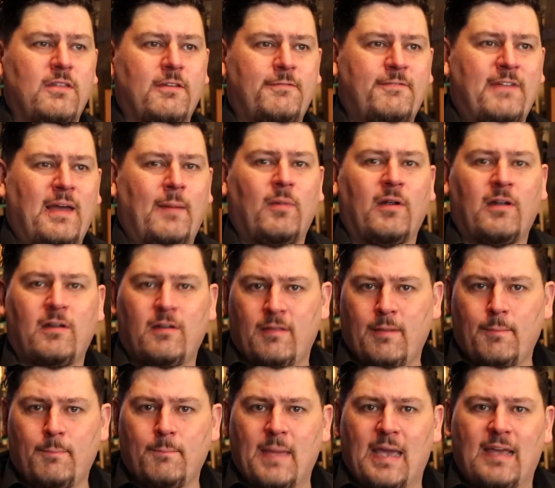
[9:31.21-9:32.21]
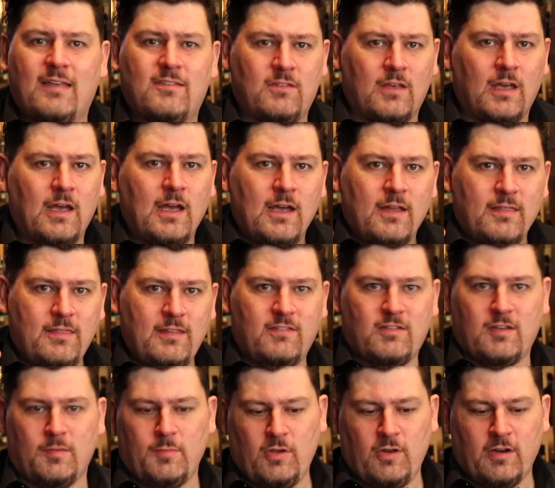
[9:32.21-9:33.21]
and the fabric that makes this
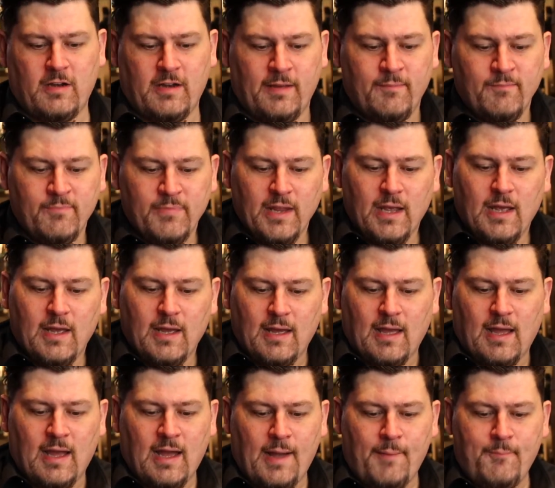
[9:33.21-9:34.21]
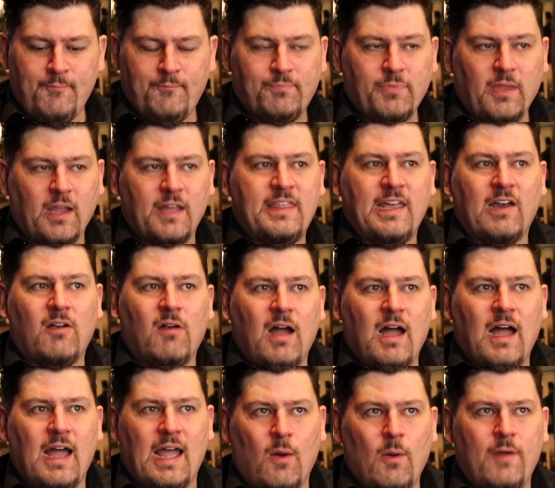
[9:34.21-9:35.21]
community. There
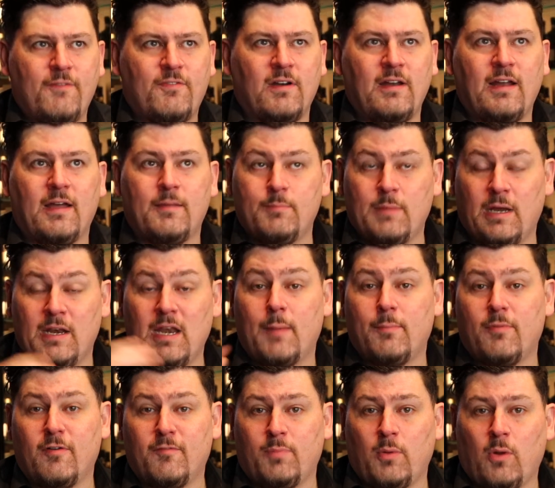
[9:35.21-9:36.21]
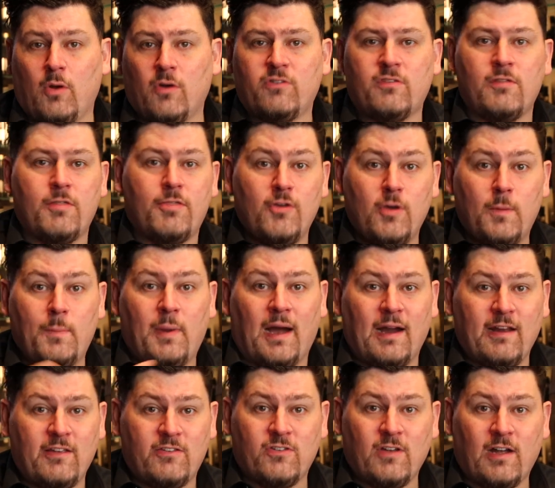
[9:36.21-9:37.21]
are, however, a number of blogs and
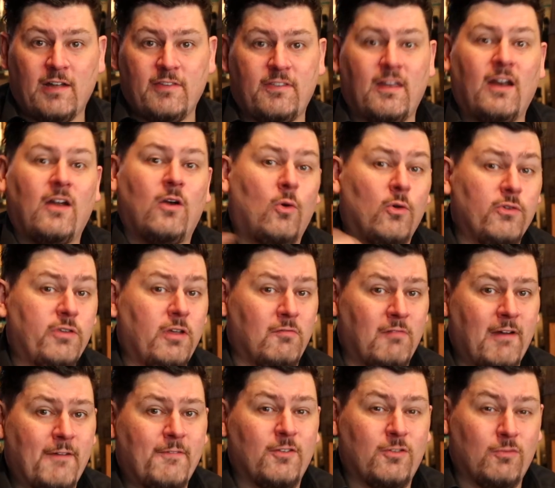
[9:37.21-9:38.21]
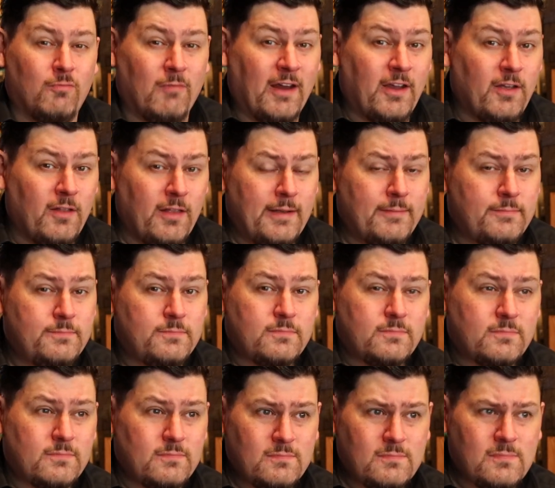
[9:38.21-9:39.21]
third-party sites that I also reference regularly.
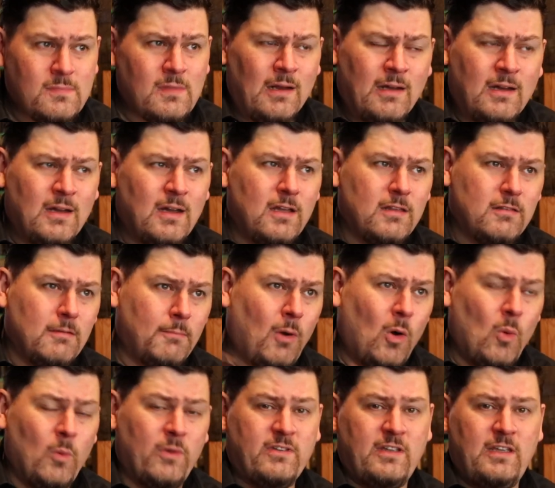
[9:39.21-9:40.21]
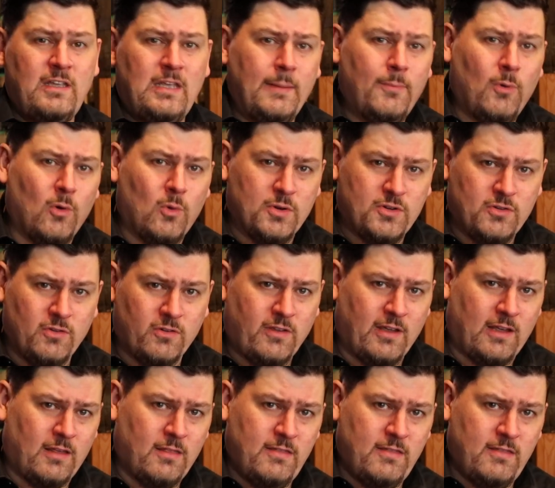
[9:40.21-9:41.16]
The Malt Whisky Yearbook, which looks like